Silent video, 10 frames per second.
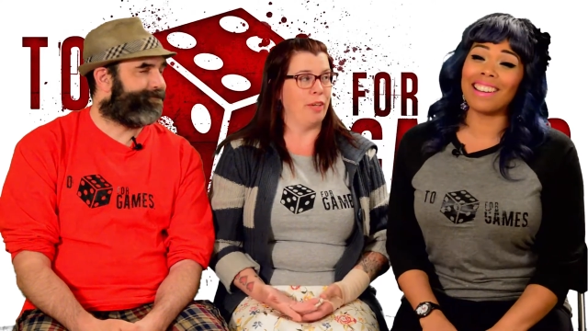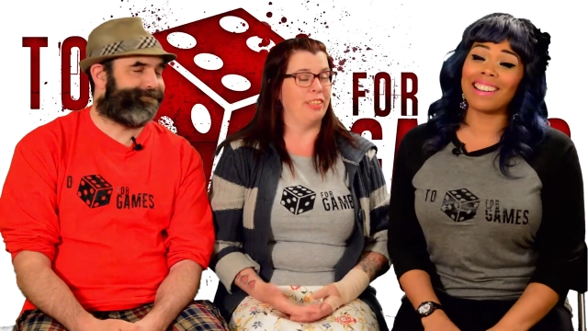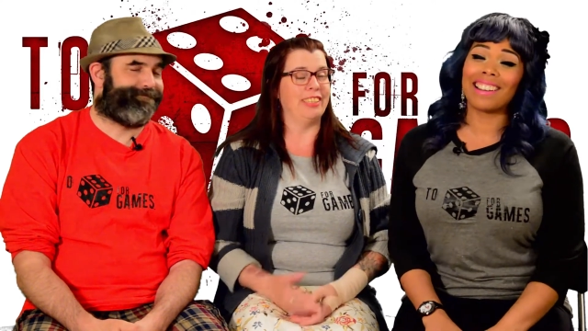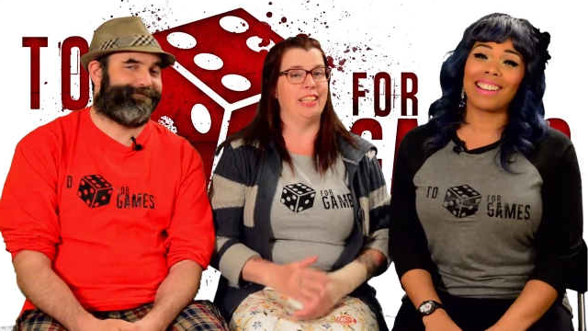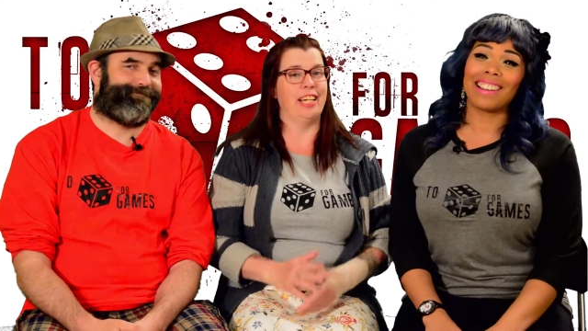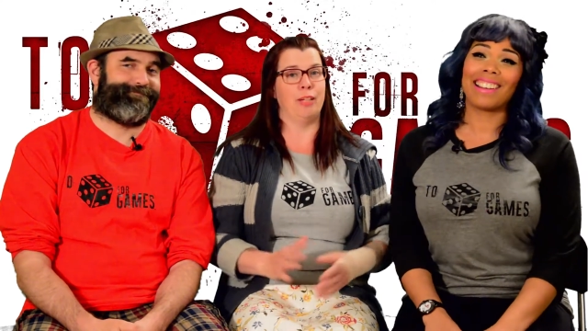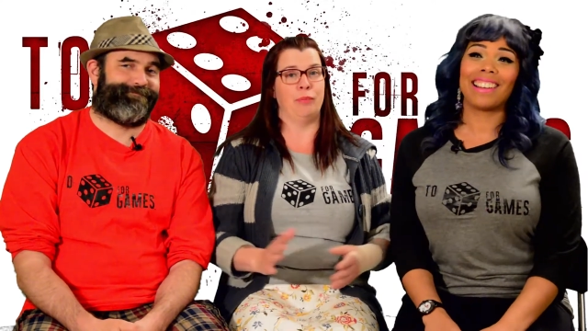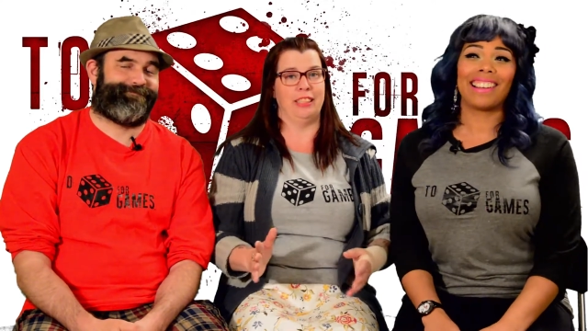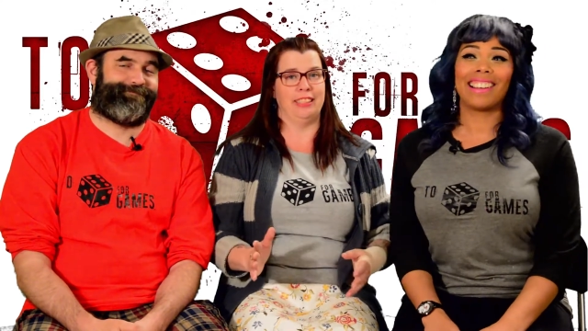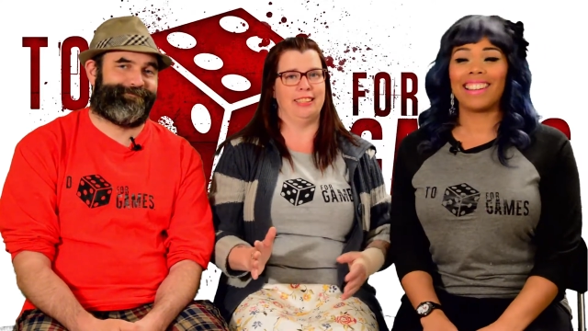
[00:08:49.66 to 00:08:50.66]
Speaker 1: There's a lot of
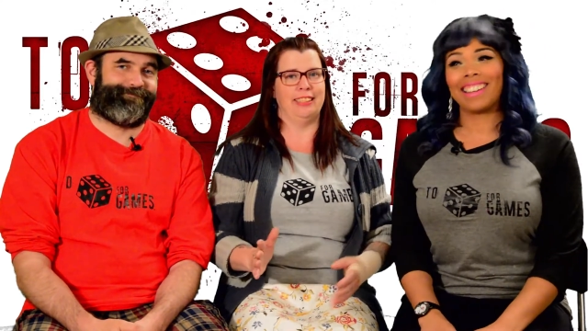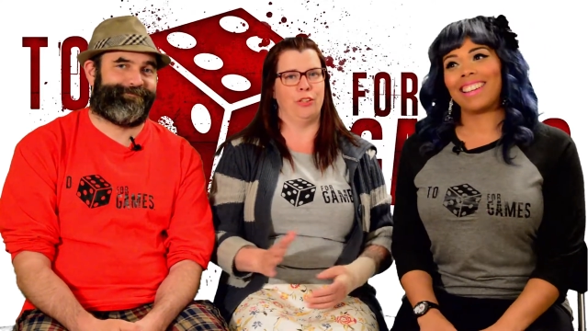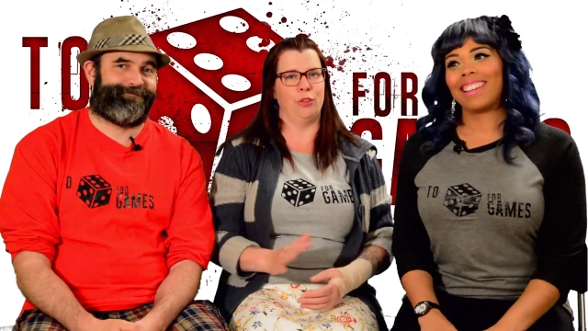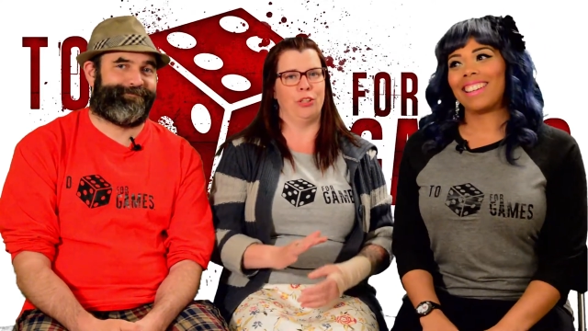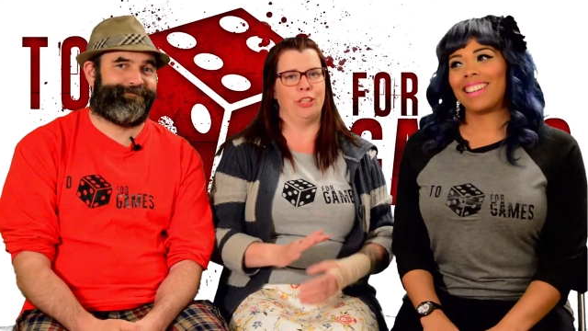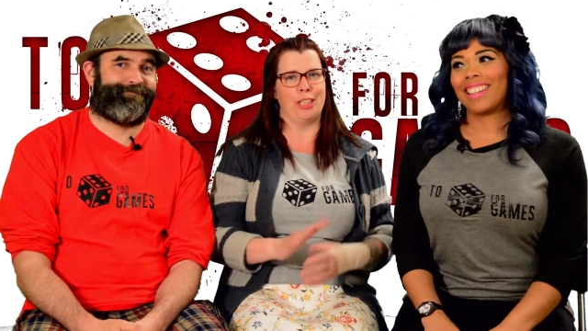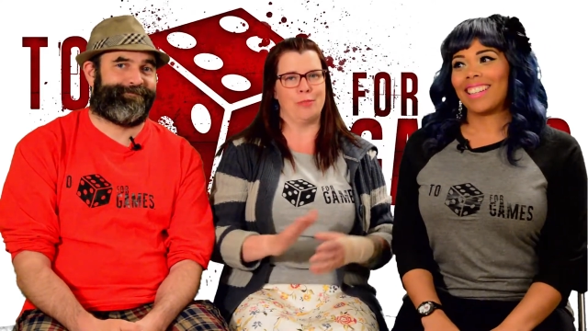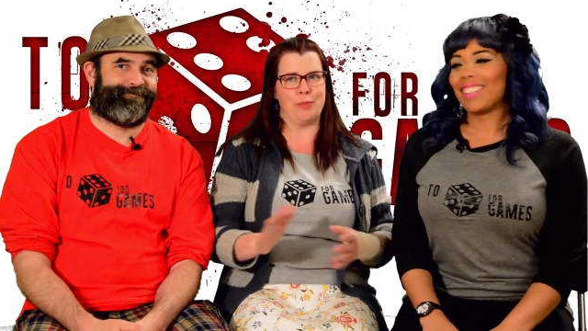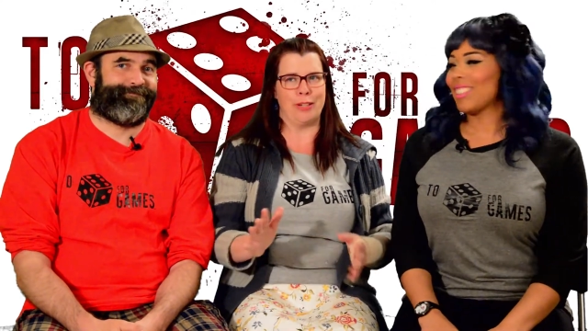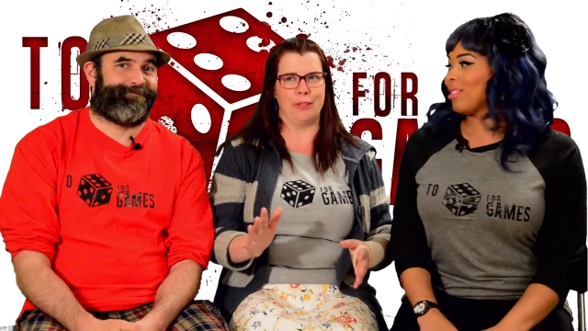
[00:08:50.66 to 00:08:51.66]
pieces, so you're going to be
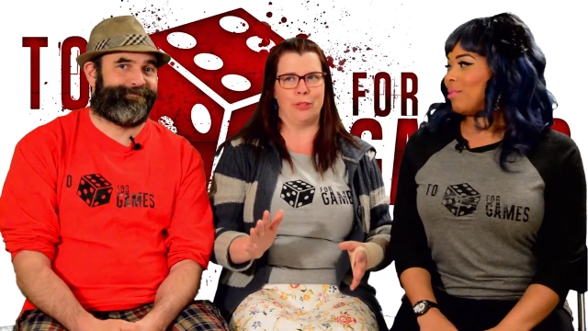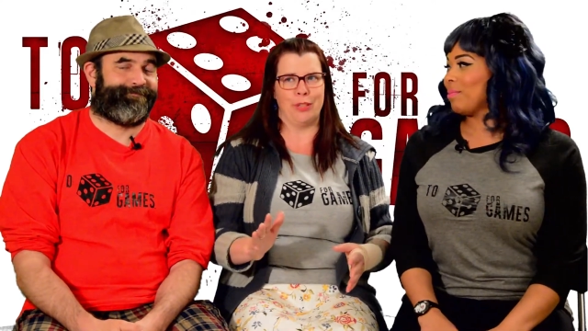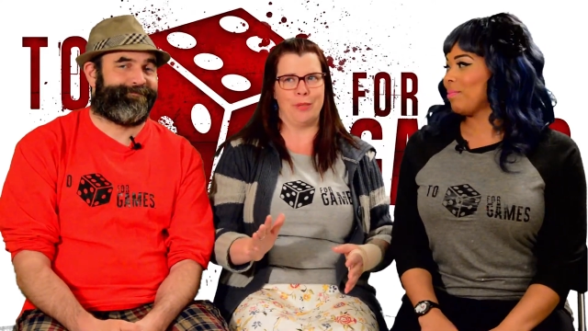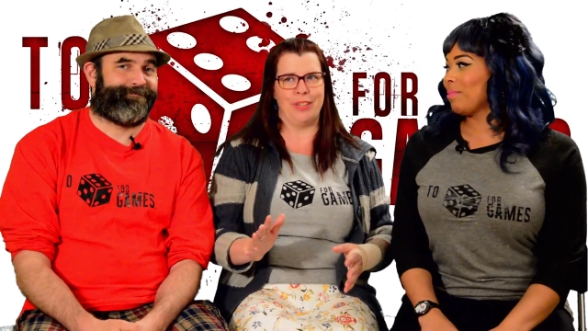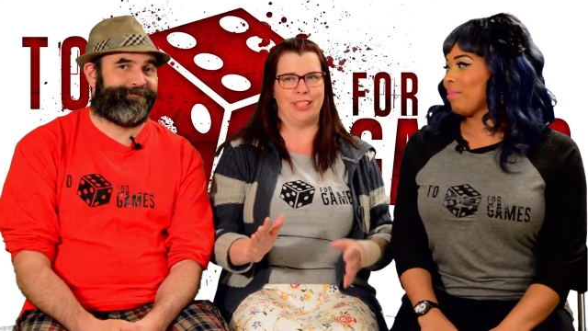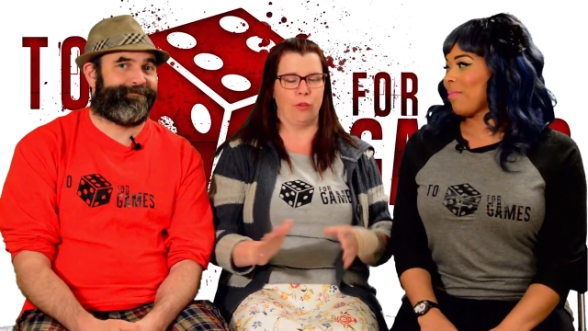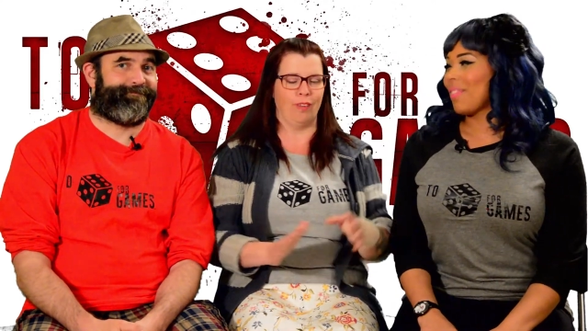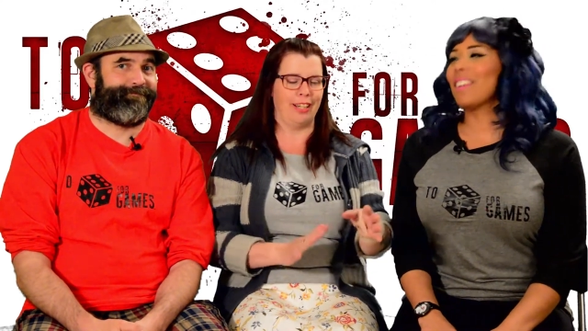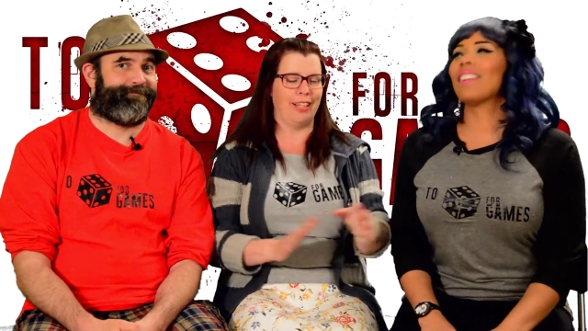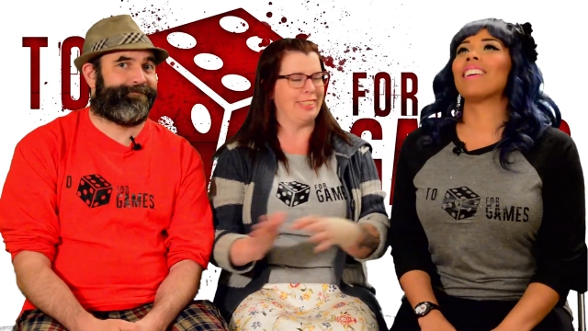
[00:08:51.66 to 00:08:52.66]
spending about 20 minutes
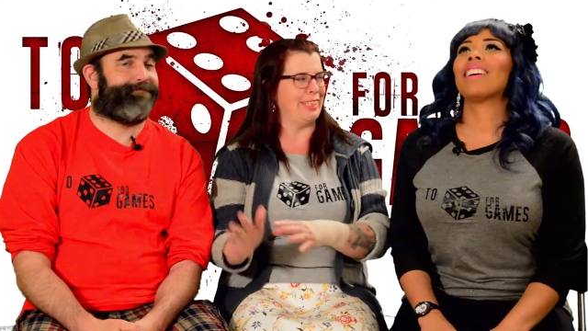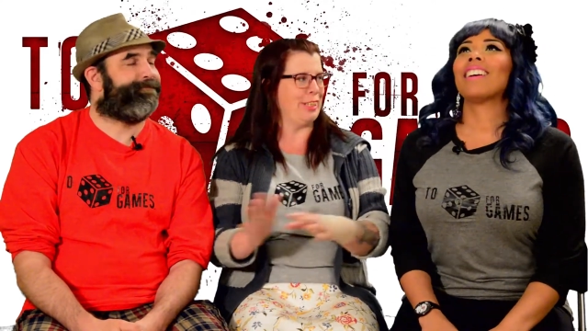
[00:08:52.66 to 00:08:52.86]
organizing the